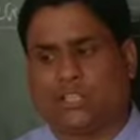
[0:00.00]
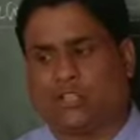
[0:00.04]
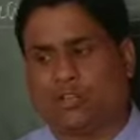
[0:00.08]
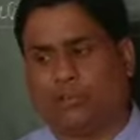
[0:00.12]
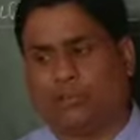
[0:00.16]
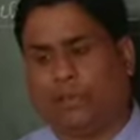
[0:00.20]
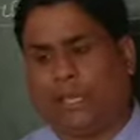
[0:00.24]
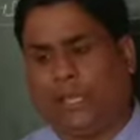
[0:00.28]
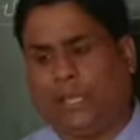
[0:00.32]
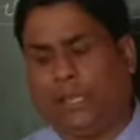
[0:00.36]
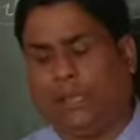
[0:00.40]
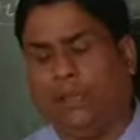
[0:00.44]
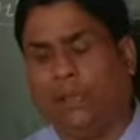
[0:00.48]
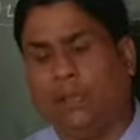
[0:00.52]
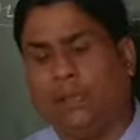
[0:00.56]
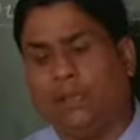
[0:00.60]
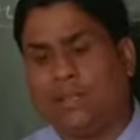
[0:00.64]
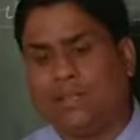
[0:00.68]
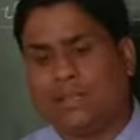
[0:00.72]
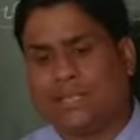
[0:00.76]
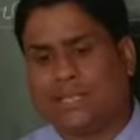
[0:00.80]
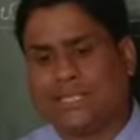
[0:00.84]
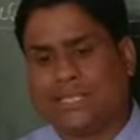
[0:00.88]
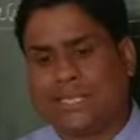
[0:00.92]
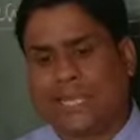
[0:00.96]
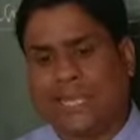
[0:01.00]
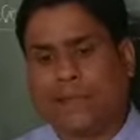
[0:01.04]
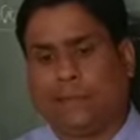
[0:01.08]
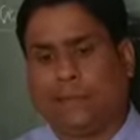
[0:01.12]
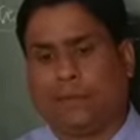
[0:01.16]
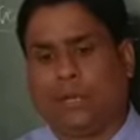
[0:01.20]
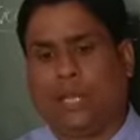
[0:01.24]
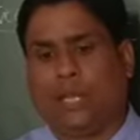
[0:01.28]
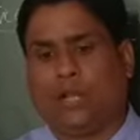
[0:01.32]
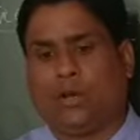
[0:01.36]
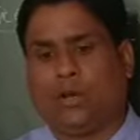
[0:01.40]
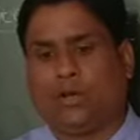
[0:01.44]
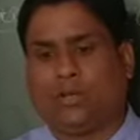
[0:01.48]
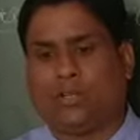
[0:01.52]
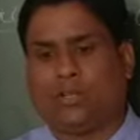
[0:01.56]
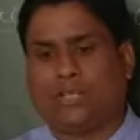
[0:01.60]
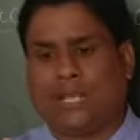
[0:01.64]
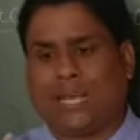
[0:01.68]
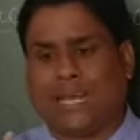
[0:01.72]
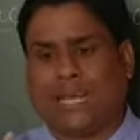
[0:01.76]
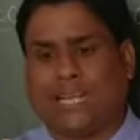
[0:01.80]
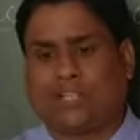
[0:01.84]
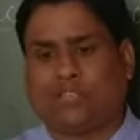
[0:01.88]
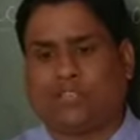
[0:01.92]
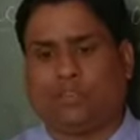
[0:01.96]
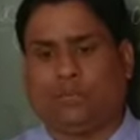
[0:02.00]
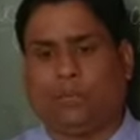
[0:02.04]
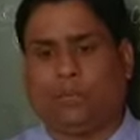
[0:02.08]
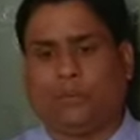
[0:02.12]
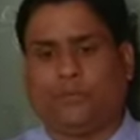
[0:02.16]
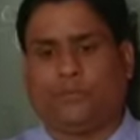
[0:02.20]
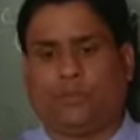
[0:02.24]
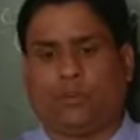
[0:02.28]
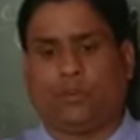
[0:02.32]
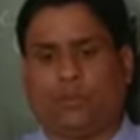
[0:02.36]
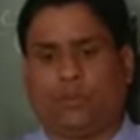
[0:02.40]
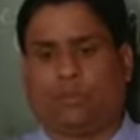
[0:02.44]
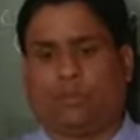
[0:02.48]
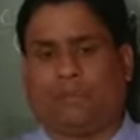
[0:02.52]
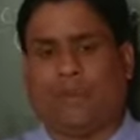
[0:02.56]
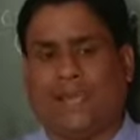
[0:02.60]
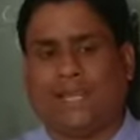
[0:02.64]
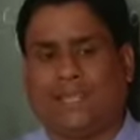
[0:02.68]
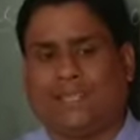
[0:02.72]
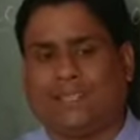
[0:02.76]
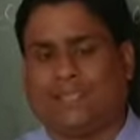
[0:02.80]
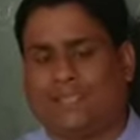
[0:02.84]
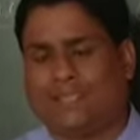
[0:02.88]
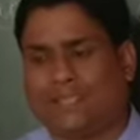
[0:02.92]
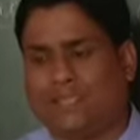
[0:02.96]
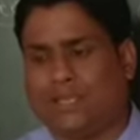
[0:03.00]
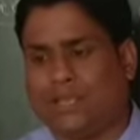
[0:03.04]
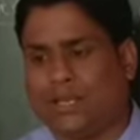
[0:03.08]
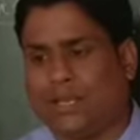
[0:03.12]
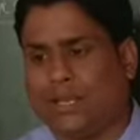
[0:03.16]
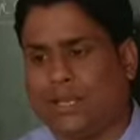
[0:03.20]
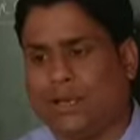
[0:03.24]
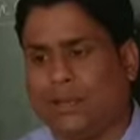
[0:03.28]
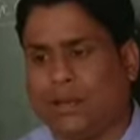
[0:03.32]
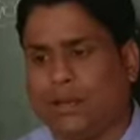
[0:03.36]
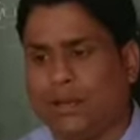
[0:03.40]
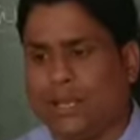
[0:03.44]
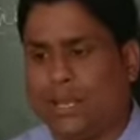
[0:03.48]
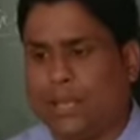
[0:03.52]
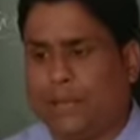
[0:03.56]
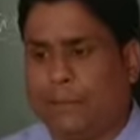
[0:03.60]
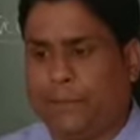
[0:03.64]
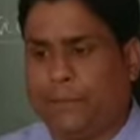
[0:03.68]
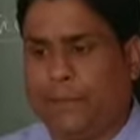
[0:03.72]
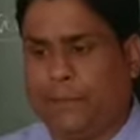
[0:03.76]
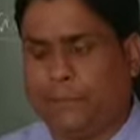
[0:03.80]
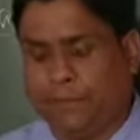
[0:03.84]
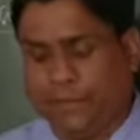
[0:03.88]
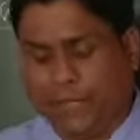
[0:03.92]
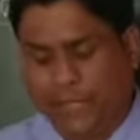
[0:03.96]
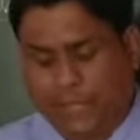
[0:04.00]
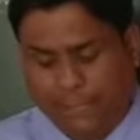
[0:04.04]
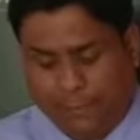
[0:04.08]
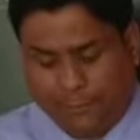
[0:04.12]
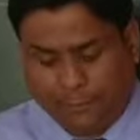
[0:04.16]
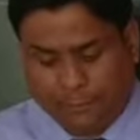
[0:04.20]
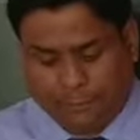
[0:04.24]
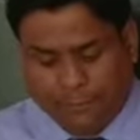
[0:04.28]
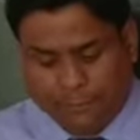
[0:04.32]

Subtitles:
to be, the same laws has to be followed by this everybody.